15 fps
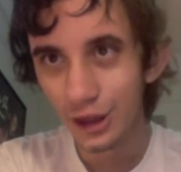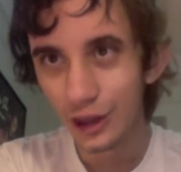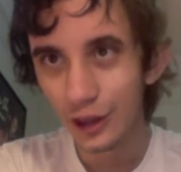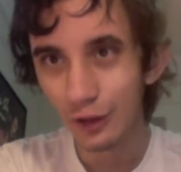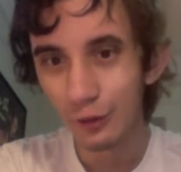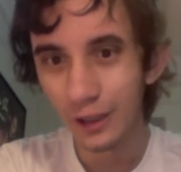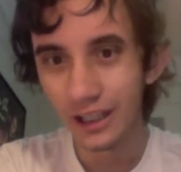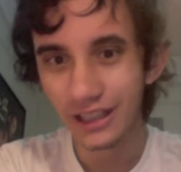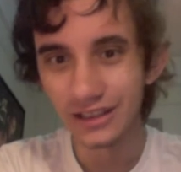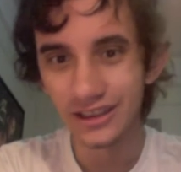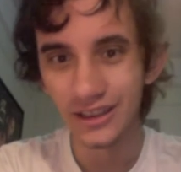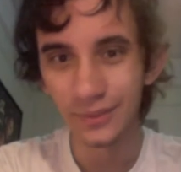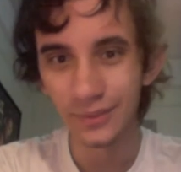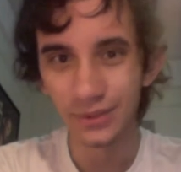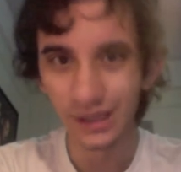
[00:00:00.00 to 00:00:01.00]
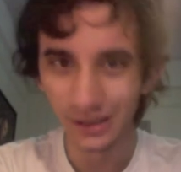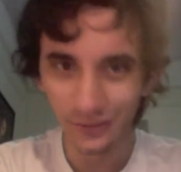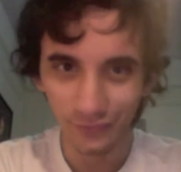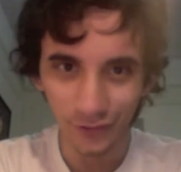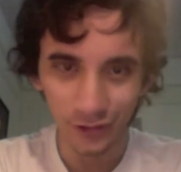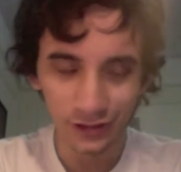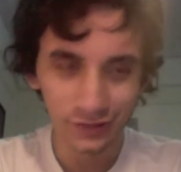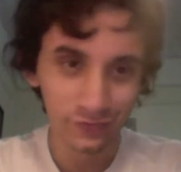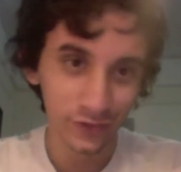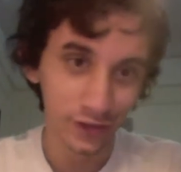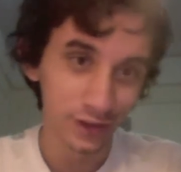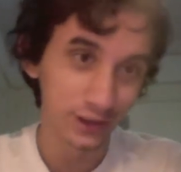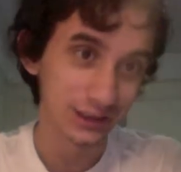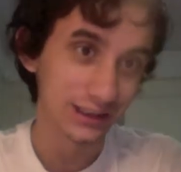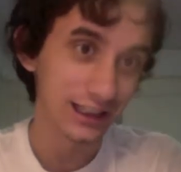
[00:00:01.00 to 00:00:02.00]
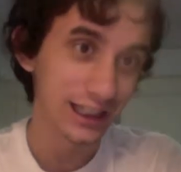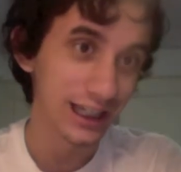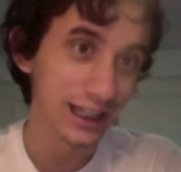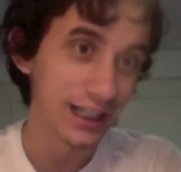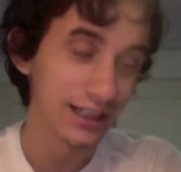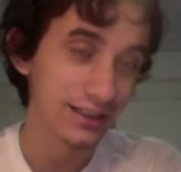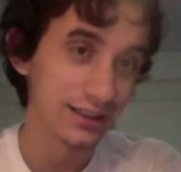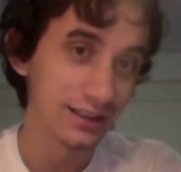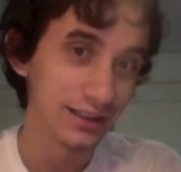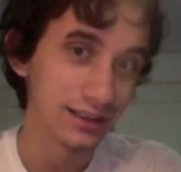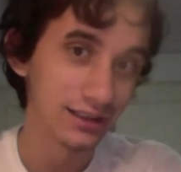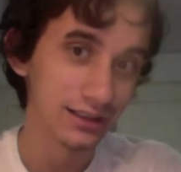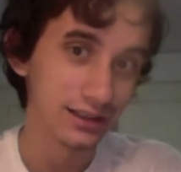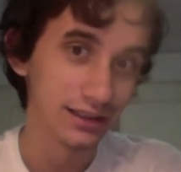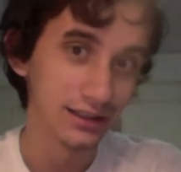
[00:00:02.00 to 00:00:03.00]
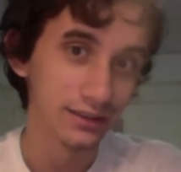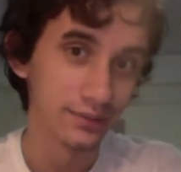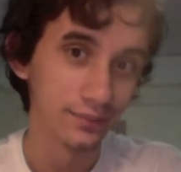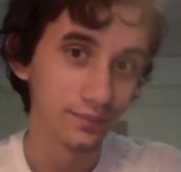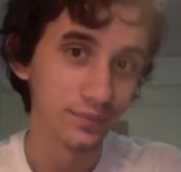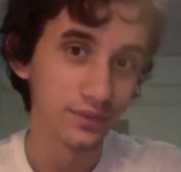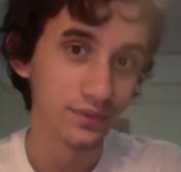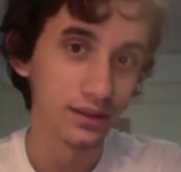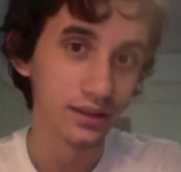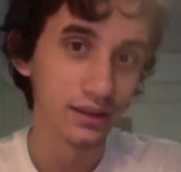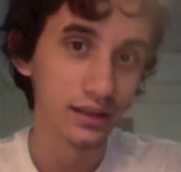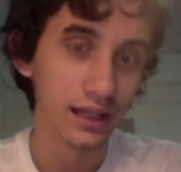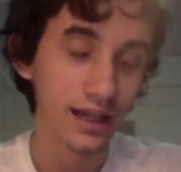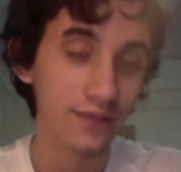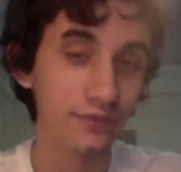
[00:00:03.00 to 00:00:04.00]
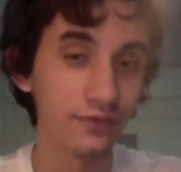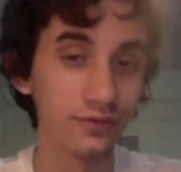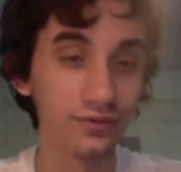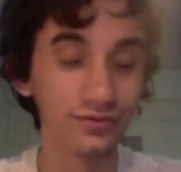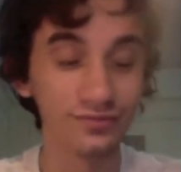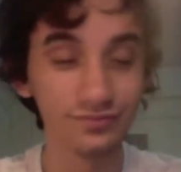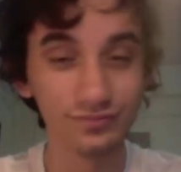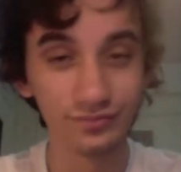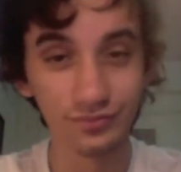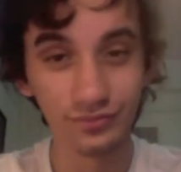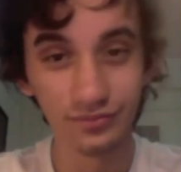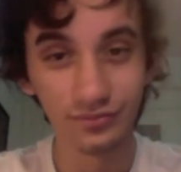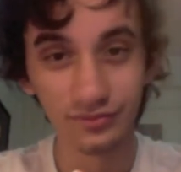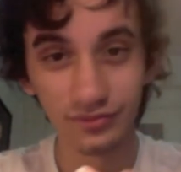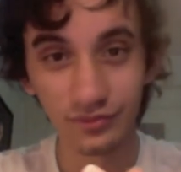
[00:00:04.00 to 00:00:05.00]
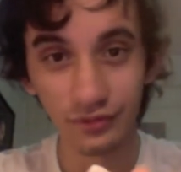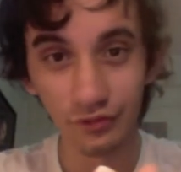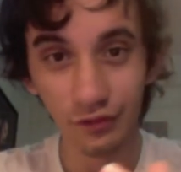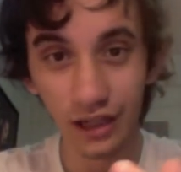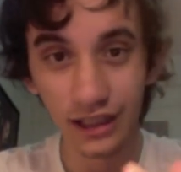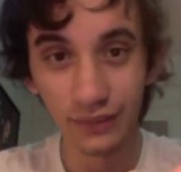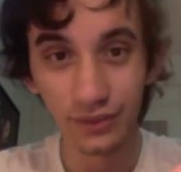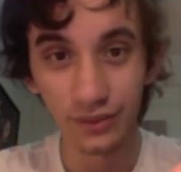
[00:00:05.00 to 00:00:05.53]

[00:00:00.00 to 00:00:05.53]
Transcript: the way I can jump to various tangents and have... random